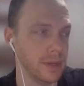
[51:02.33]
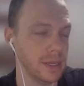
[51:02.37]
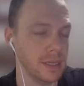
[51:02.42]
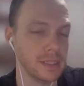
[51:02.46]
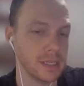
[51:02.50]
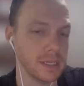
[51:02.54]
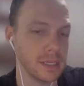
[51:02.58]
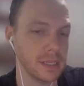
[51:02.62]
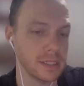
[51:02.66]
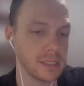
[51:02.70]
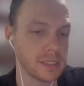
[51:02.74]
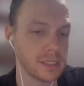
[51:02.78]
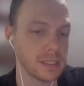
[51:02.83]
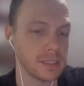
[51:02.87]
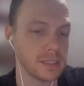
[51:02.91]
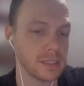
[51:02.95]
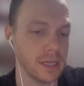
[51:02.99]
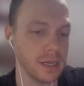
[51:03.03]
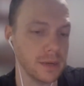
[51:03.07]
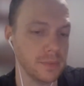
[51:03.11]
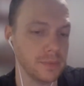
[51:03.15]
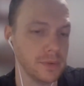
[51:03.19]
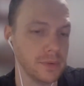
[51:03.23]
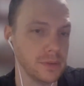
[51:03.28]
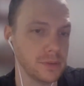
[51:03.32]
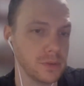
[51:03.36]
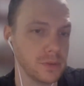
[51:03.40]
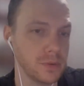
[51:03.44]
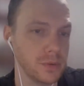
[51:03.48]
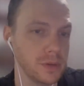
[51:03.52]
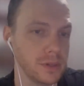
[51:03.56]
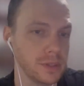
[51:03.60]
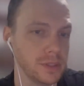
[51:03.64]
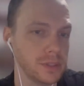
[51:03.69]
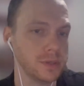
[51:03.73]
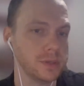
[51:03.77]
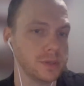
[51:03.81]
easy it is to set up and use
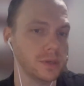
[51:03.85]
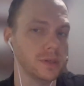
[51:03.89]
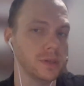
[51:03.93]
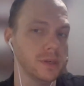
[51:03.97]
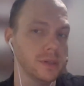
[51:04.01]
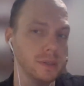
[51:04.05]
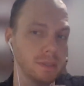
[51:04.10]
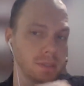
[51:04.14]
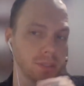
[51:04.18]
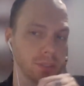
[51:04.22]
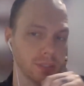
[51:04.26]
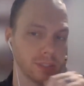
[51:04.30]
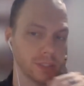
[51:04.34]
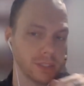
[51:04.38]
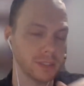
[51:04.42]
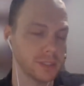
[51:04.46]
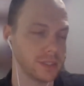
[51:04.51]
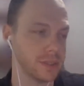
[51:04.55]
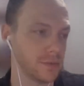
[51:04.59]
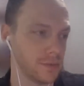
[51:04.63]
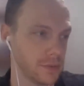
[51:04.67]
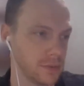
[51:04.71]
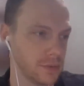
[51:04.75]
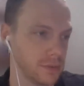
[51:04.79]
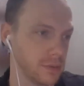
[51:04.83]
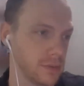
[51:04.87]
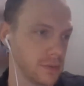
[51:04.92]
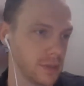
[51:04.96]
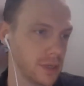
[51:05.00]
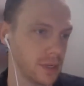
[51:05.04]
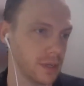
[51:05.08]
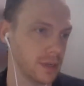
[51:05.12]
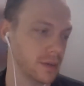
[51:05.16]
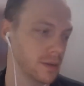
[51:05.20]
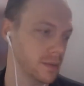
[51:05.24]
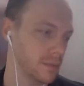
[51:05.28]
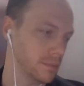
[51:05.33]
Query Store, just different,
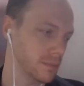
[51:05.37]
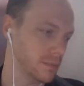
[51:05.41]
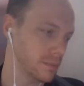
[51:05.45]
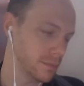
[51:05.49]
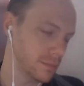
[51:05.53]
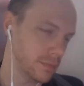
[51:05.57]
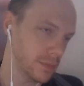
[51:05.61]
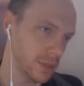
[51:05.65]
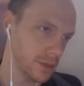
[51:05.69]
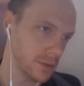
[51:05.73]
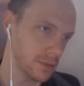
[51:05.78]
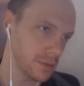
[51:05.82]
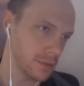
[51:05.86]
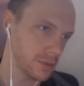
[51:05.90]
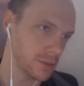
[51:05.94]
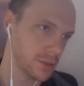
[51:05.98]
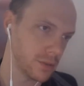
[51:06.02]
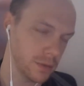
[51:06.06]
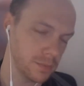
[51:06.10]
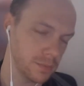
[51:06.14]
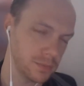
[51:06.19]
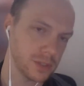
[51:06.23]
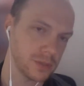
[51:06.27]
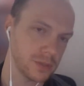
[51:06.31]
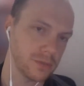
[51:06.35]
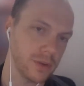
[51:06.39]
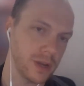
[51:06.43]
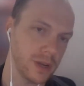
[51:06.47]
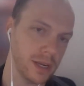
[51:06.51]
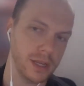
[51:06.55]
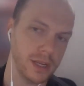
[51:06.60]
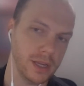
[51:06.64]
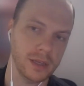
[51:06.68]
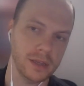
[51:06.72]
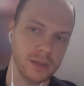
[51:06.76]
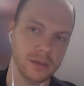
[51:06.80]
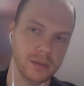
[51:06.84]
scripts and
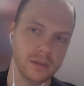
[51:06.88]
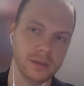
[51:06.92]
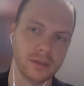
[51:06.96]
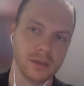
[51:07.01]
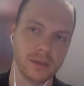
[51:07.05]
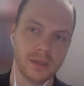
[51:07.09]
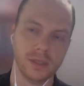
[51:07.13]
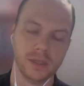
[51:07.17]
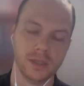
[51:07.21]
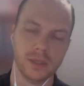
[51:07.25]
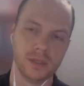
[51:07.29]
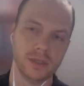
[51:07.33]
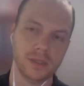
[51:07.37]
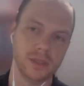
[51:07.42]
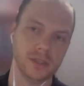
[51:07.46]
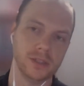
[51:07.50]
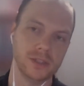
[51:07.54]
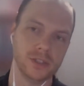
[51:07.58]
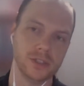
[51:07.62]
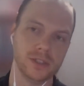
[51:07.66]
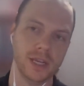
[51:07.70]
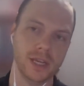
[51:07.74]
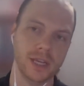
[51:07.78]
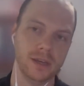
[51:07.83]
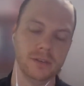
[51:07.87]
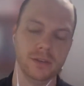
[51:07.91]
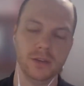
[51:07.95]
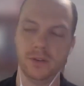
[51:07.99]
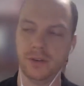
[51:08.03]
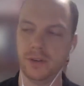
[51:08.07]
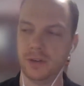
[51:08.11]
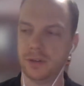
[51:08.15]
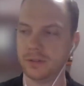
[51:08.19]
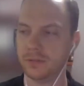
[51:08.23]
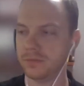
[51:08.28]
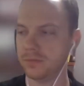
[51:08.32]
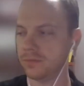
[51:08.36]
ready, and just
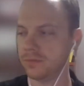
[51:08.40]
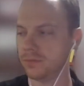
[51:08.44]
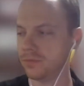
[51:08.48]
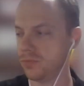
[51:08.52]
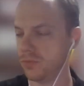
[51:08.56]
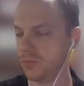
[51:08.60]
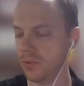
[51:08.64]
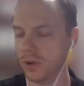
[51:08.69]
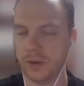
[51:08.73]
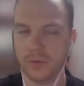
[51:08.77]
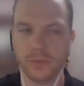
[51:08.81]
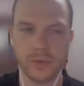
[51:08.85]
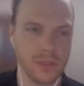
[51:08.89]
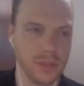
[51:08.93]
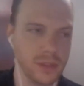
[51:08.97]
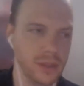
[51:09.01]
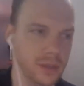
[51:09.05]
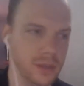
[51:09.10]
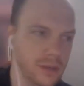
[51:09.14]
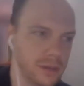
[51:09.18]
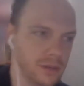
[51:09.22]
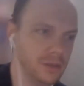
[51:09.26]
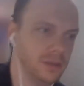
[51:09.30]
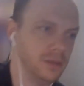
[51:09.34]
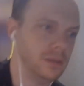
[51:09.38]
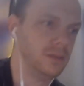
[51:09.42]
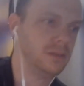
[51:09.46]
download it and run with it, and,